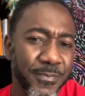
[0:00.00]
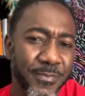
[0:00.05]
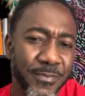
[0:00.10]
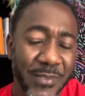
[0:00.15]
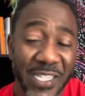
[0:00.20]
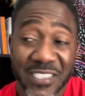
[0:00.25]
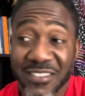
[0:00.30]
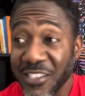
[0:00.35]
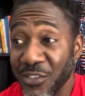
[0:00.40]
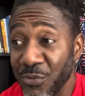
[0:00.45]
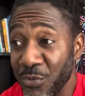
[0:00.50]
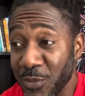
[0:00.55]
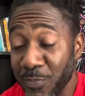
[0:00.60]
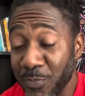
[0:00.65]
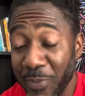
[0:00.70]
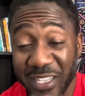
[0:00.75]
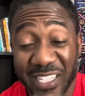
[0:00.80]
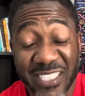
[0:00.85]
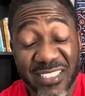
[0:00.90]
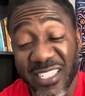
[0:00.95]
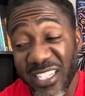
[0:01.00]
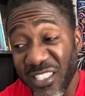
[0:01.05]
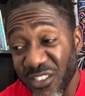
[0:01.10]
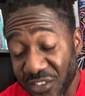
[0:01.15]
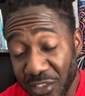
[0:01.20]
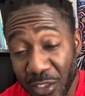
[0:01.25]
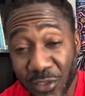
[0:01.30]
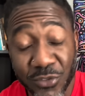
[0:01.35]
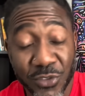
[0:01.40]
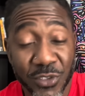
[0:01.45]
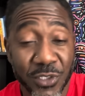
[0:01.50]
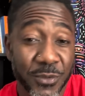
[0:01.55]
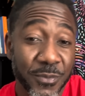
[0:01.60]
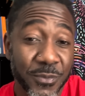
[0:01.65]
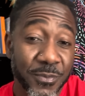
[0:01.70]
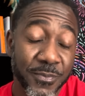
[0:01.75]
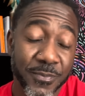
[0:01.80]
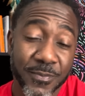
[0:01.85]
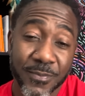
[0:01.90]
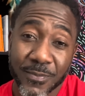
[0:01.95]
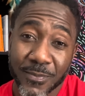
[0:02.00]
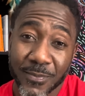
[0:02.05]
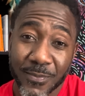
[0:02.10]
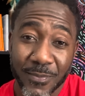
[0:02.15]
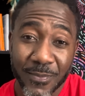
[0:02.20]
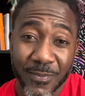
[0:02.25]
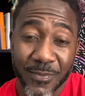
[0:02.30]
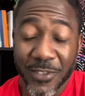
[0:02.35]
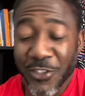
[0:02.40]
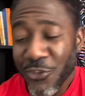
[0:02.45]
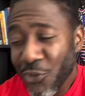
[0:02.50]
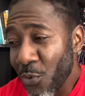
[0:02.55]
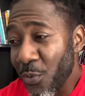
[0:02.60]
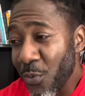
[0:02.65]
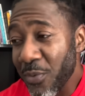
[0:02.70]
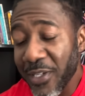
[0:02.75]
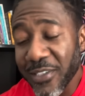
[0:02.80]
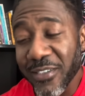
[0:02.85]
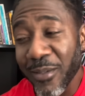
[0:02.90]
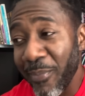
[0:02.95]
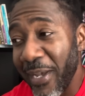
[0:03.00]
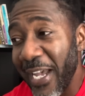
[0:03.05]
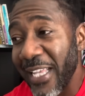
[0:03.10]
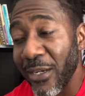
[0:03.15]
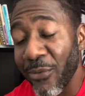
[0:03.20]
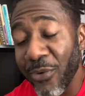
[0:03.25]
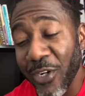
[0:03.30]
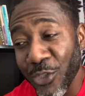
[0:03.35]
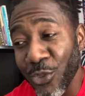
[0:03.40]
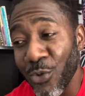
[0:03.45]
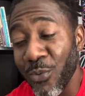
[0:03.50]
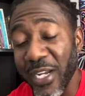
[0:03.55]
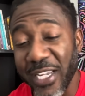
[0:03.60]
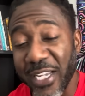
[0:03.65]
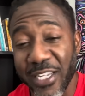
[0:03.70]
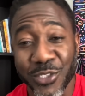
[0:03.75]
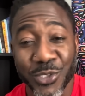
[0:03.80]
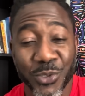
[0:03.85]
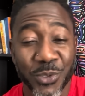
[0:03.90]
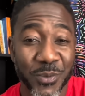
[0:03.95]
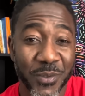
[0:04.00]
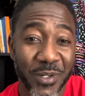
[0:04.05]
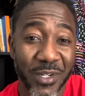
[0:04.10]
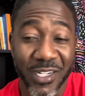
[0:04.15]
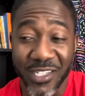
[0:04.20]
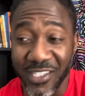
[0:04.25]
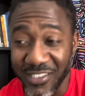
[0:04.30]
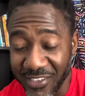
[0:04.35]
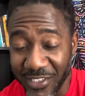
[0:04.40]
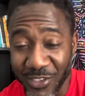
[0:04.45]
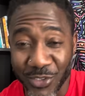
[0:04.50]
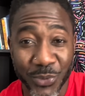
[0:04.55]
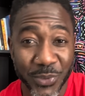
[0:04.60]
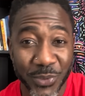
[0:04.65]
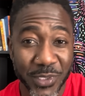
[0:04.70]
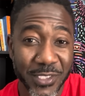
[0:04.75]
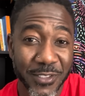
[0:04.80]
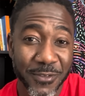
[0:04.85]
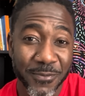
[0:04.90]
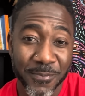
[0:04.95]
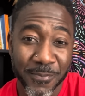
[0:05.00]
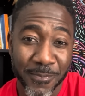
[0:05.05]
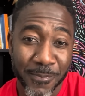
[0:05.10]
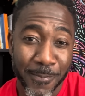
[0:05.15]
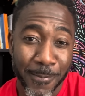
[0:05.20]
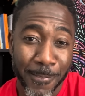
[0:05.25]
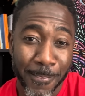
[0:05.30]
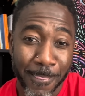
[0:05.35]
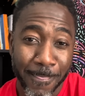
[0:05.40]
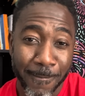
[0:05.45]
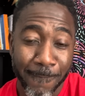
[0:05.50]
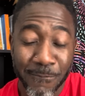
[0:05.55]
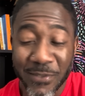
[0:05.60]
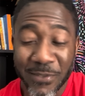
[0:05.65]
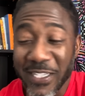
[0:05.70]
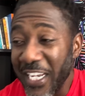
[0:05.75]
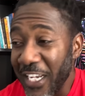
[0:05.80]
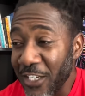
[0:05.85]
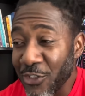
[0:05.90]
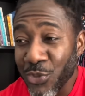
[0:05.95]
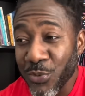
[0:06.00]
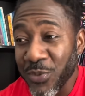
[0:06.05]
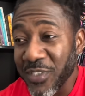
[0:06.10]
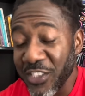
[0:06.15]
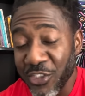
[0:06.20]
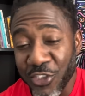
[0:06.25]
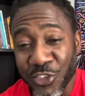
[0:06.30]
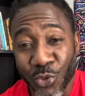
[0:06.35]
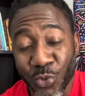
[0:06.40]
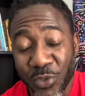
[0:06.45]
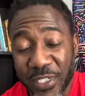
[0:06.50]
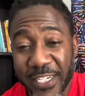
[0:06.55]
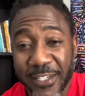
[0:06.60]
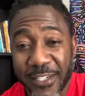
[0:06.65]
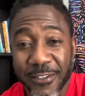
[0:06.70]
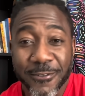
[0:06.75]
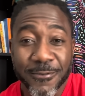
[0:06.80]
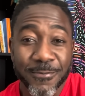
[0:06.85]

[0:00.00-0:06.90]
That's disrespect. That's an insult to you. The truth is, a man already know what he's doing wrong and he's still doing it. The issue is you just don't care.